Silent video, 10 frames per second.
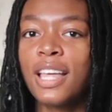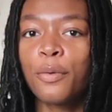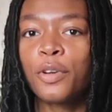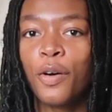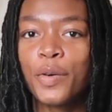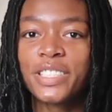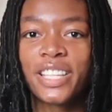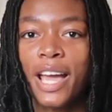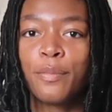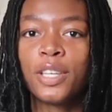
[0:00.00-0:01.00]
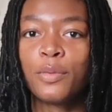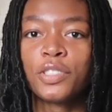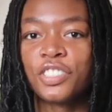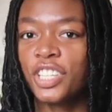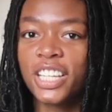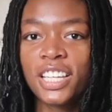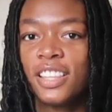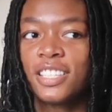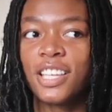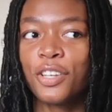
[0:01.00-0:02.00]
that would always get me was looking in
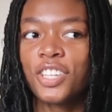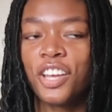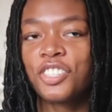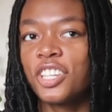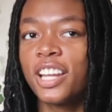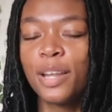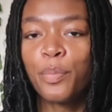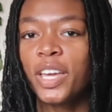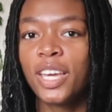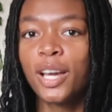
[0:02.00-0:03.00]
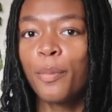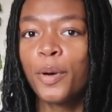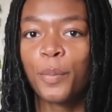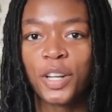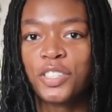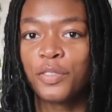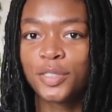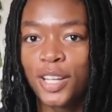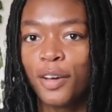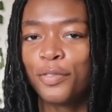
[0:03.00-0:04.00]
the sale section and picking up a bunch of
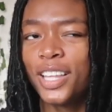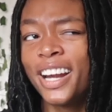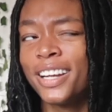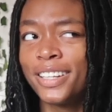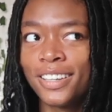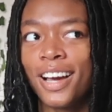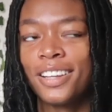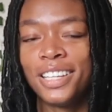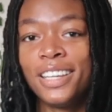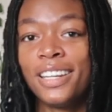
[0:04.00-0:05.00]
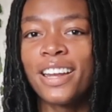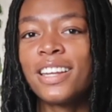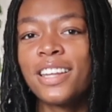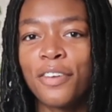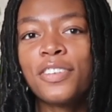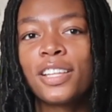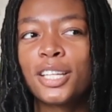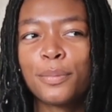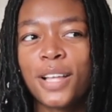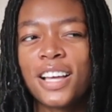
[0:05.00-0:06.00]
stuff that I did not need and it definitely
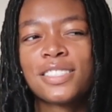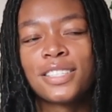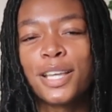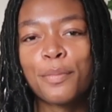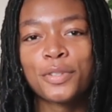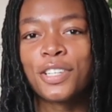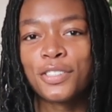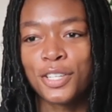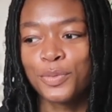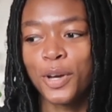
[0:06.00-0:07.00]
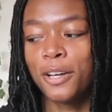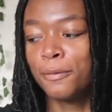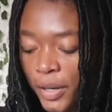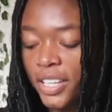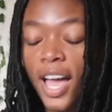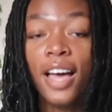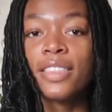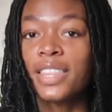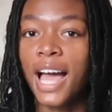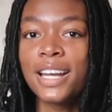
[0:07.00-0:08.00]
applies to sample sales as well. But yeah,
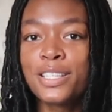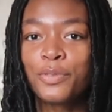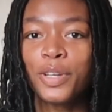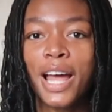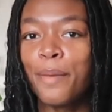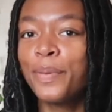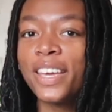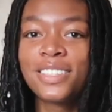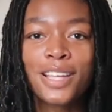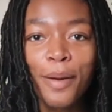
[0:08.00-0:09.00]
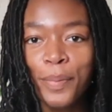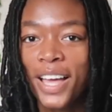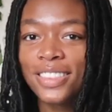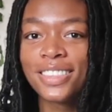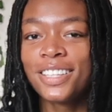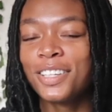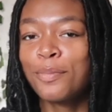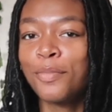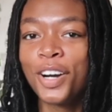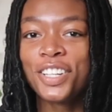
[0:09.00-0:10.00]
that is what I picked up at the
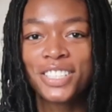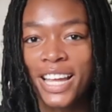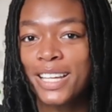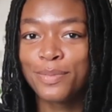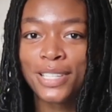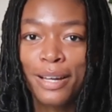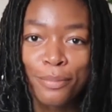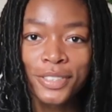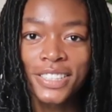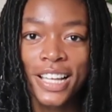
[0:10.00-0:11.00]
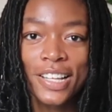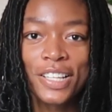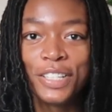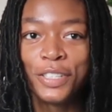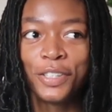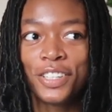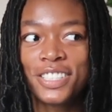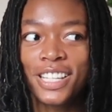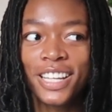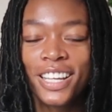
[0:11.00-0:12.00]
Marc Jacobs sample sale in New York
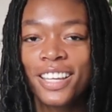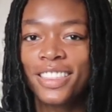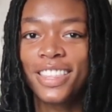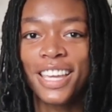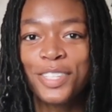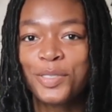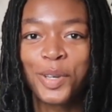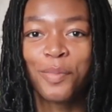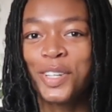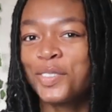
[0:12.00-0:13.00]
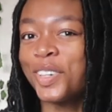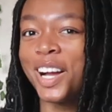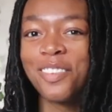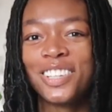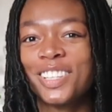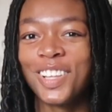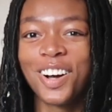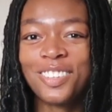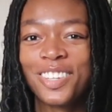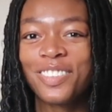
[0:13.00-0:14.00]
City. Thank you so much for coming
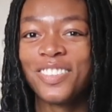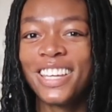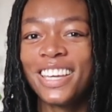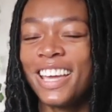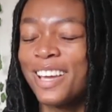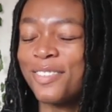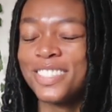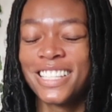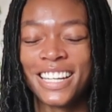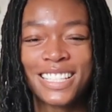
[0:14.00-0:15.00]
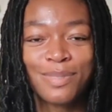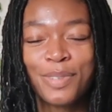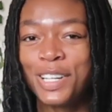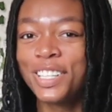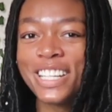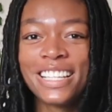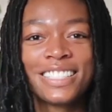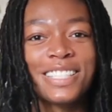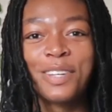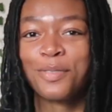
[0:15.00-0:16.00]
along with me. It was an experience
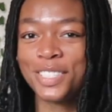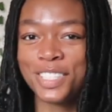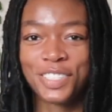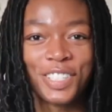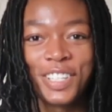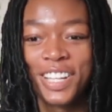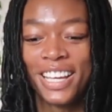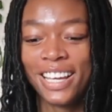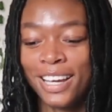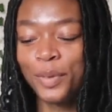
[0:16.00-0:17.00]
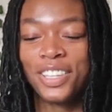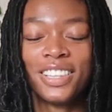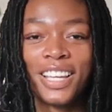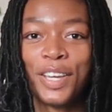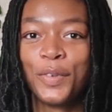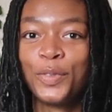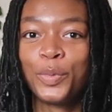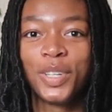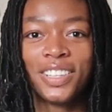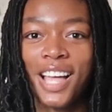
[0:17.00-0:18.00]
experience. It was a journey. We lived,
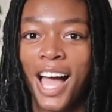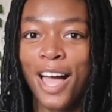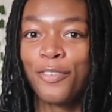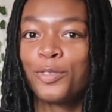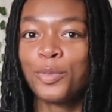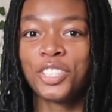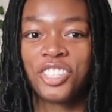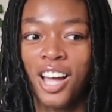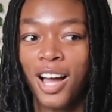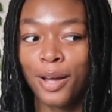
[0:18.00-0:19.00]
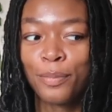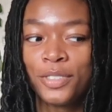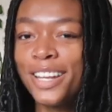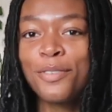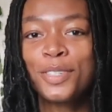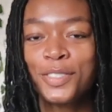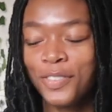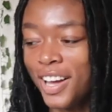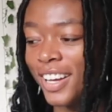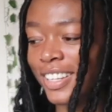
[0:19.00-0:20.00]
we laughed, we shopped, and it was
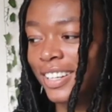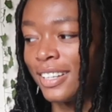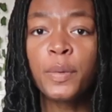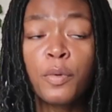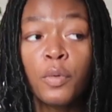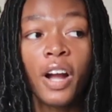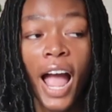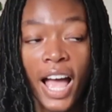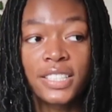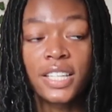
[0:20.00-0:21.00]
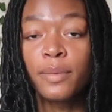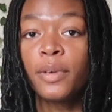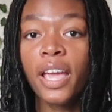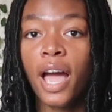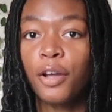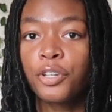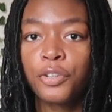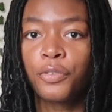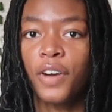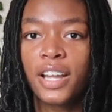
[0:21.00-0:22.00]
fun. People were asking me, how do you
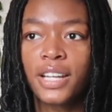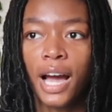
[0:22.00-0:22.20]
find